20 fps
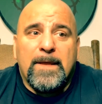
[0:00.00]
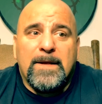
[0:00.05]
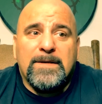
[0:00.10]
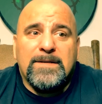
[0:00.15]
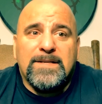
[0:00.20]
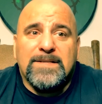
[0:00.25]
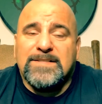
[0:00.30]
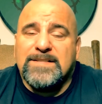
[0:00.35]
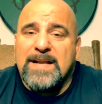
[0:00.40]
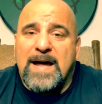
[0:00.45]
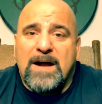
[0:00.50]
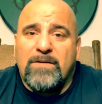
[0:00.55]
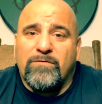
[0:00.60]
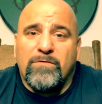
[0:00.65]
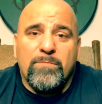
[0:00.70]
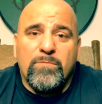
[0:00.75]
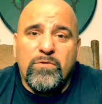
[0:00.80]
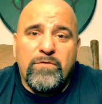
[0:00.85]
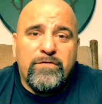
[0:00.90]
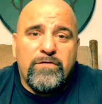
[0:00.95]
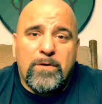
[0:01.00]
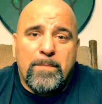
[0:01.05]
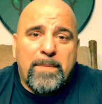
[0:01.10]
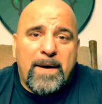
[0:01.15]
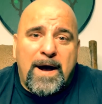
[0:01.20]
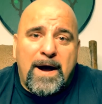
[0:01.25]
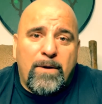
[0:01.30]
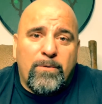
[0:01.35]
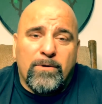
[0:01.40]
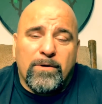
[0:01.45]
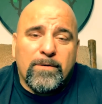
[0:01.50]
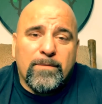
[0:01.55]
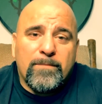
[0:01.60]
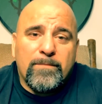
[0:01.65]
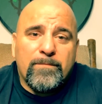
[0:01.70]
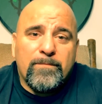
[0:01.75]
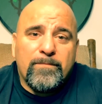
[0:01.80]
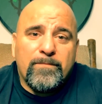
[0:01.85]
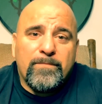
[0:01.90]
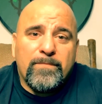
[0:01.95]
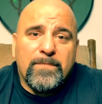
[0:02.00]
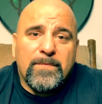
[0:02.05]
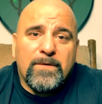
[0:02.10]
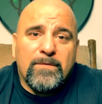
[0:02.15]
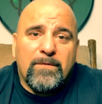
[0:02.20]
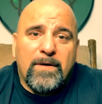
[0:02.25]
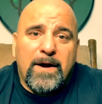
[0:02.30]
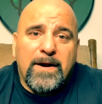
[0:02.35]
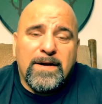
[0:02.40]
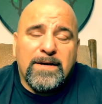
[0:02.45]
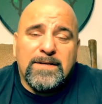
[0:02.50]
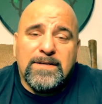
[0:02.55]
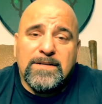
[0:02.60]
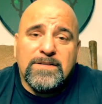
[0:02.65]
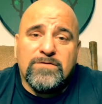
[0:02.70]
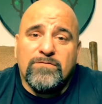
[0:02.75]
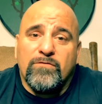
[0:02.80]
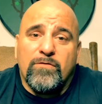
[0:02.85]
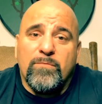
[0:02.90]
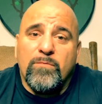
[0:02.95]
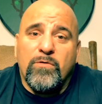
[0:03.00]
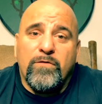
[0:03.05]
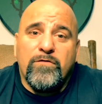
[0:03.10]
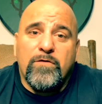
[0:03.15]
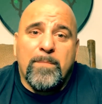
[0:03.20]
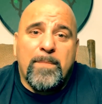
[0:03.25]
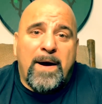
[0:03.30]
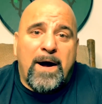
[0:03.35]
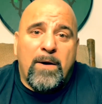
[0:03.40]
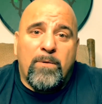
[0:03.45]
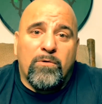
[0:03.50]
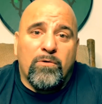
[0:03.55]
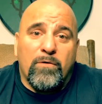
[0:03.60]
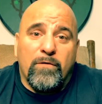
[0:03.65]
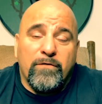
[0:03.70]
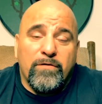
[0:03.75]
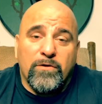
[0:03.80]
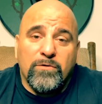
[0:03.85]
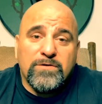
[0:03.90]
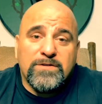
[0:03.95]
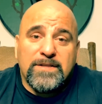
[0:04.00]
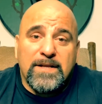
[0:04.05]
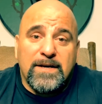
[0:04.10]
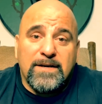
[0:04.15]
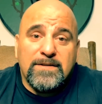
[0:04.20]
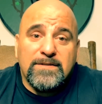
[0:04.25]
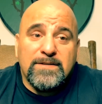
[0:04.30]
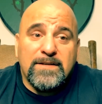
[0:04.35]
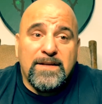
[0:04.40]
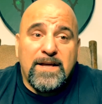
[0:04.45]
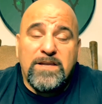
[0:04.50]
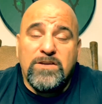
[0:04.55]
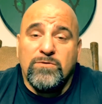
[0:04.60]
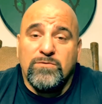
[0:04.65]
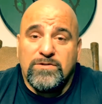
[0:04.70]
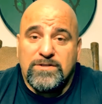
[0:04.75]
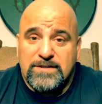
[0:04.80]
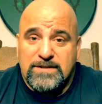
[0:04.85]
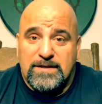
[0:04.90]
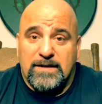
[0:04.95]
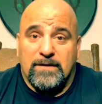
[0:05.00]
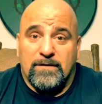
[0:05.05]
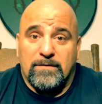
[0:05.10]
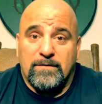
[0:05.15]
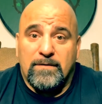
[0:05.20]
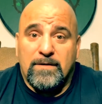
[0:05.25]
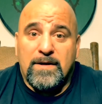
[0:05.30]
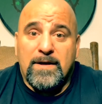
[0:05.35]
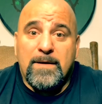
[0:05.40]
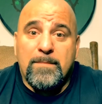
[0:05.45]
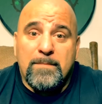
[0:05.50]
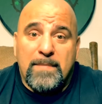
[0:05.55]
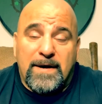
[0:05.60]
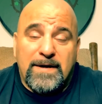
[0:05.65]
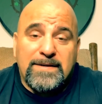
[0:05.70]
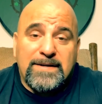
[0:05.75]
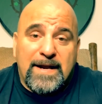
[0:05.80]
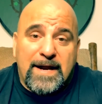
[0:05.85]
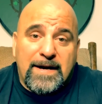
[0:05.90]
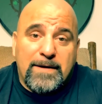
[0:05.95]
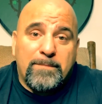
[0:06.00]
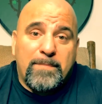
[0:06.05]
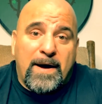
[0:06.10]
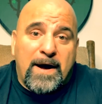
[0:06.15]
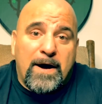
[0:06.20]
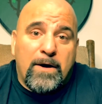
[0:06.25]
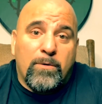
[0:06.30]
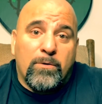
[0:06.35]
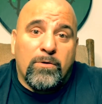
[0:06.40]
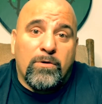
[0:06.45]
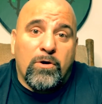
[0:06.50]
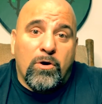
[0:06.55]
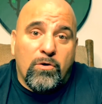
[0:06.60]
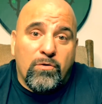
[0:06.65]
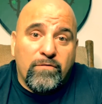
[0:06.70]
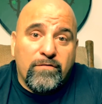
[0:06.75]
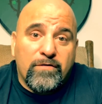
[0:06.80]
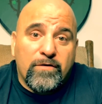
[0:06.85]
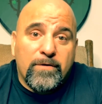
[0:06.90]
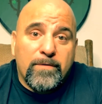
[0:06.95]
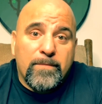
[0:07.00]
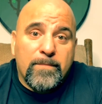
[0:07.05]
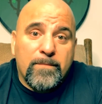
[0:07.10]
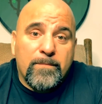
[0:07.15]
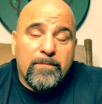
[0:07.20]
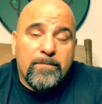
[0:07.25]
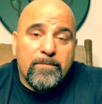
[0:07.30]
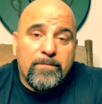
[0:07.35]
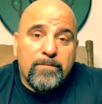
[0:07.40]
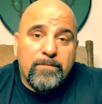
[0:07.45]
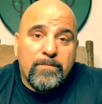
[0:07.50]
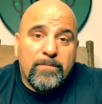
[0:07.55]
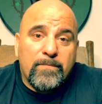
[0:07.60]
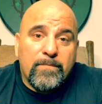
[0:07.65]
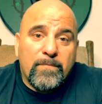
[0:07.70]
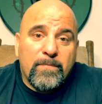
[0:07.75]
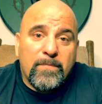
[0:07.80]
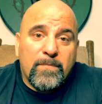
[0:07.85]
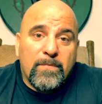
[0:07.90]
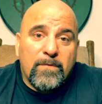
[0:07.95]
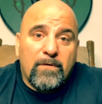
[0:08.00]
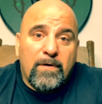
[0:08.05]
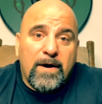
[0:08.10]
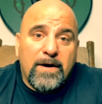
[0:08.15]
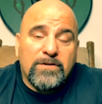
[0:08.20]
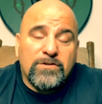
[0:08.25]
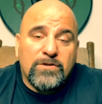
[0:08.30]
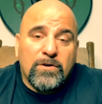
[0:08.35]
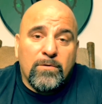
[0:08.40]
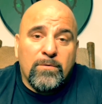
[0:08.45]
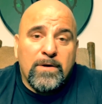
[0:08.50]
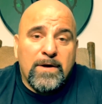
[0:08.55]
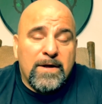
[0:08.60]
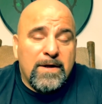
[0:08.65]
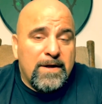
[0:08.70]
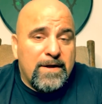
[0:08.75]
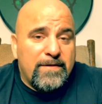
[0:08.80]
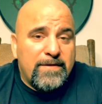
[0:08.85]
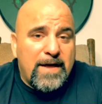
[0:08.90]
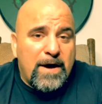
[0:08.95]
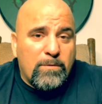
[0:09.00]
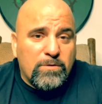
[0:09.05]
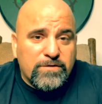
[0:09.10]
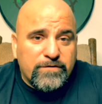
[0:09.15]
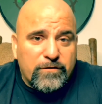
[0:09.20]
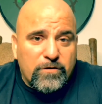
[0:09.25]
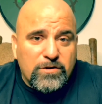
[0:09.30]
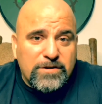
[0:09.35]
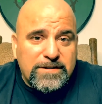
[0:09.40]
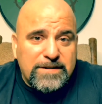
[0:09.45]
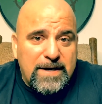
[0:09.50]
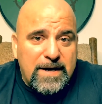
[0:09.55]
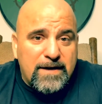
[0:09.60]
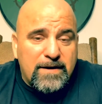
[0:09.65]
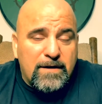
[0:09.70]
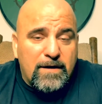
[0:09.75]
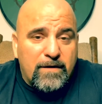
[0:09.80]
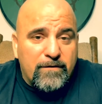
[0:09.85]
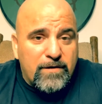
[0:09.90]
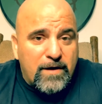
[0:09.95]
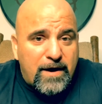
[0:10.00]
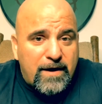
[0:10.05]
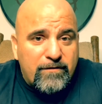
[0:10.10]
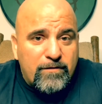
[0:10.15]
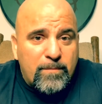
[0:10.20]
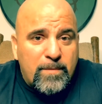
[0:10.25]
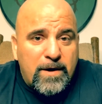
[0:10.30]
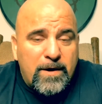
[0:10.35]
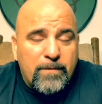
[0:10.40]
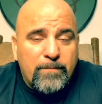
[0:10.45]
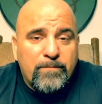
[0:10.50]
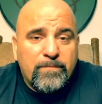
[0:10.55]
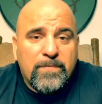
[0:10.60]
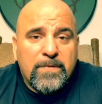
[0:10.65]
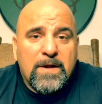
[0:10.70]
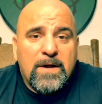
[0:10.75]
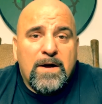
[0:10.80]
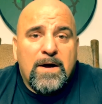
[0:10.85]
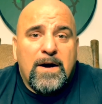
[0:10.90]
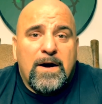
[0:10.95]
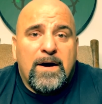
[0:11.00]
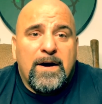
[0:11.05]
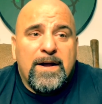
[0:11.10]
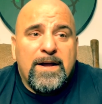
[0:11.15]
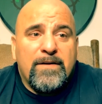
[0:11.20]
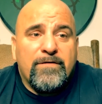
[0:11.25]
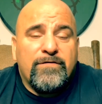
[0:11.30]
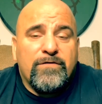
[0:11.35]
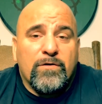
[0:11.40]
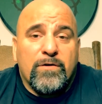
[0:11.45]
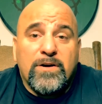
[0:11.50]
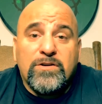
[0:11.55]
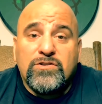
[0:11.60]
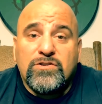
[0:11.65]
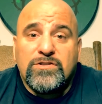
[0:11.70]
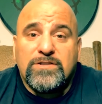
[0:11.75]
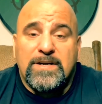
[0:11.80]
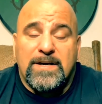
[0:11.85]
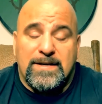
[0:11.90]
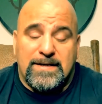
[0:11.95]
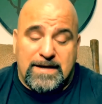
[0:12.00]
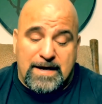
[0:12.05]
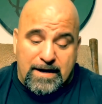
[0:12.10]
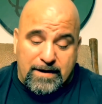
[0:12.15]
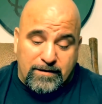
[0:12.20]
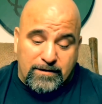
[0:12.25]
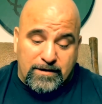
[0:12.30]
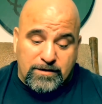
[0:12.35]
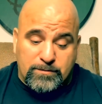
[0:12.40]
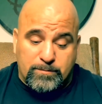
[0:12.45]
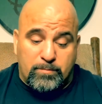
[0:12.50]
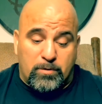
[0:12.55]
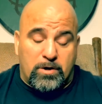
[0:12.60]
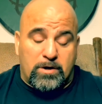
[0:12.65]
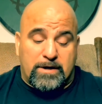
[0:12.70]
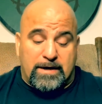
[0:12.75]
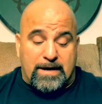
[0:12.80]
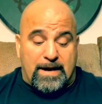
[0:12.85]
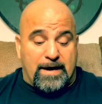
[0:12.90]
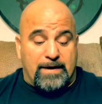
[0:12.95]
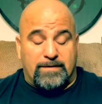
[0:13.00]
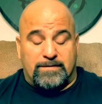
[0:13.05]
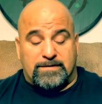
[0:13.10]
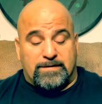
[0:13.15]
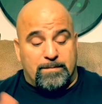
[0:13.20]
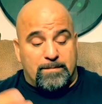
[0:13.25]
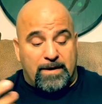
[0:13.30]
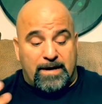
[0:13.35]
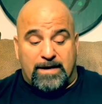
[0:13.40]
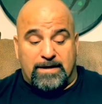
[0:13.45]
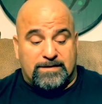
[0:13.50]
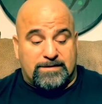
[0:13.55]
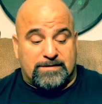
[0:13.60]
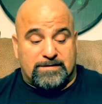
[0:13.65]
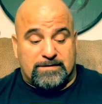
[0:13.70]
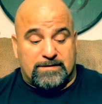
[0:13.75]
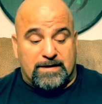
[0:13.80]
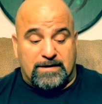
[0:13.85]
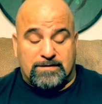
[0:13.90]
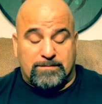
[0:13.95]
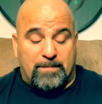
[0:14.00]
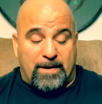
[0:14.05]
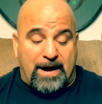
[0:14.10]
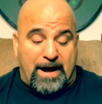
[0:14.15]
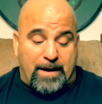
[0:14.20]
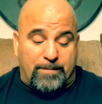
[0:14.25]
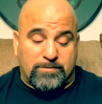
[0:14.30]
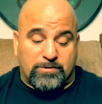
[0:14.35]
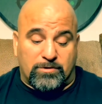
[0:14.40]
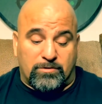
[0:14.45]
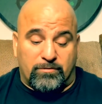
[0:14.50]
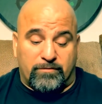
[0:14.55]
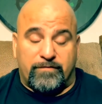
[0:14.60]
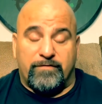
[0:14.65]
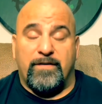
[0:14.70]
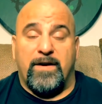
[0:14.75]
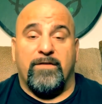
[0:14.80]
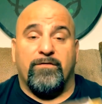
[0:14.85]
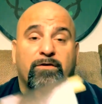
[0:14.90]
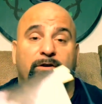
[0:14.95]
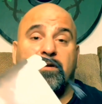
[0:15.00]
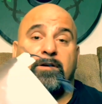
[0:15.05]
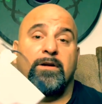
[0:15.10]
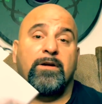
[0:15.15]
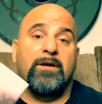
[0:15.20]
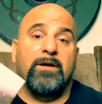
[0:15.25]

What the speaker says: does not remove your power, right? It doesn't remove your power over those things that you still maintain power over, right? So that was verse 10 of the Hávamál. If you're interested in getting this book, and to me, it's my absolute favorite